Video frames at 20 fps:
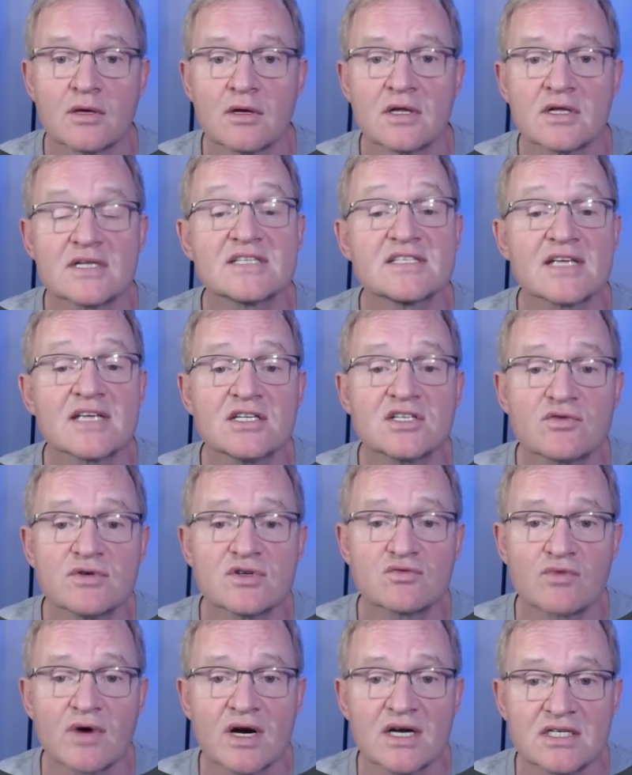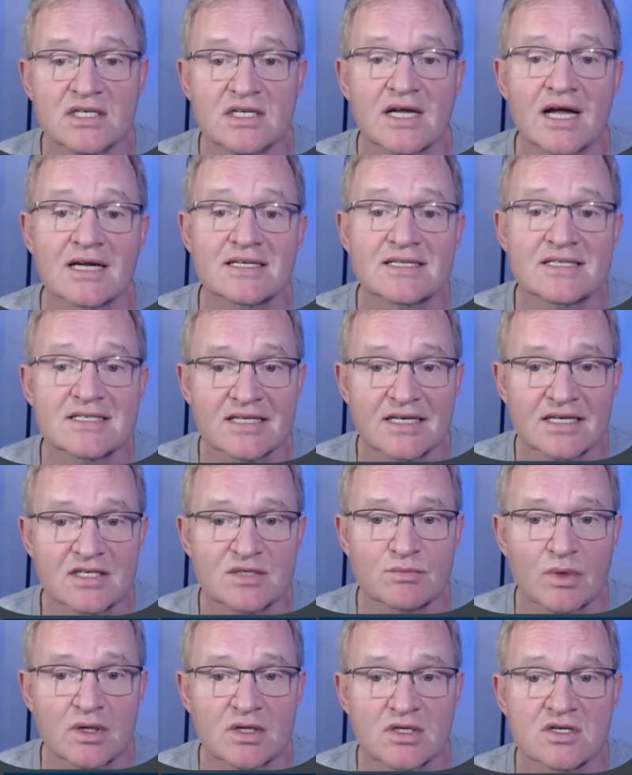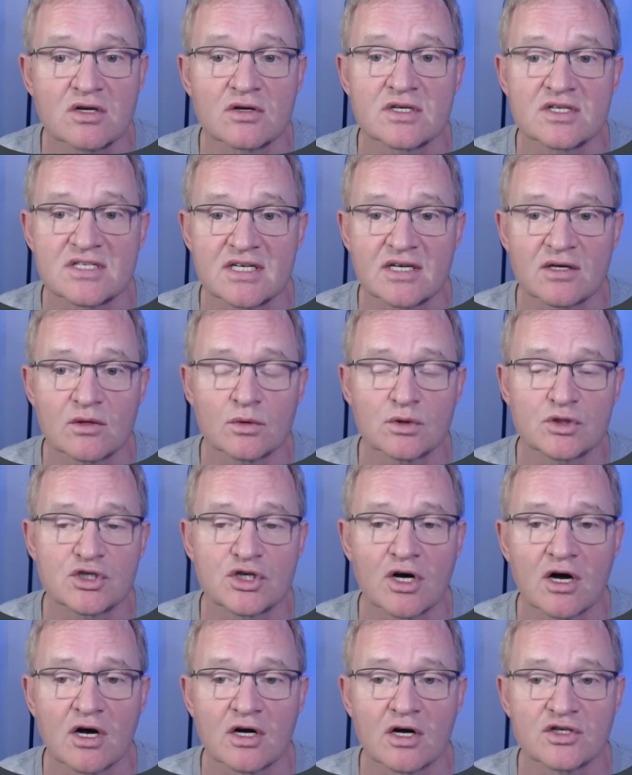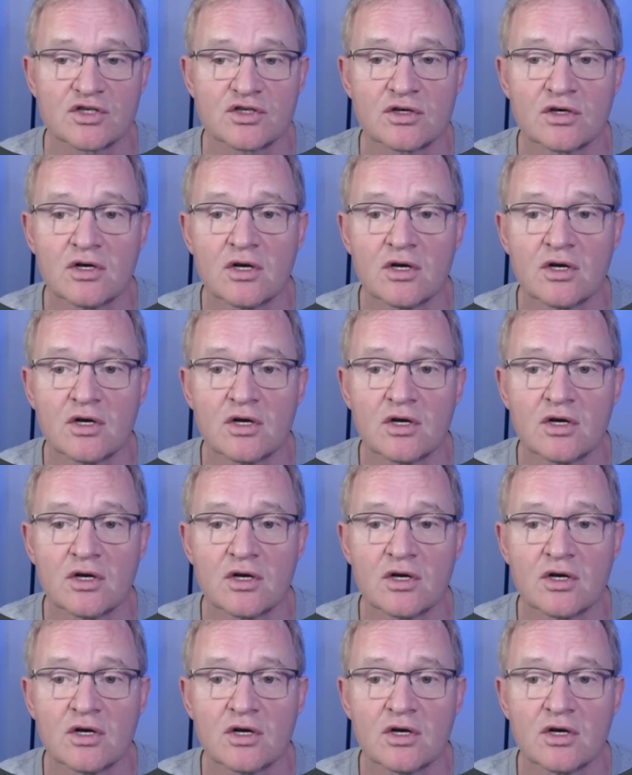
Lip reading: The sensor is rated at 6 months on a single charge.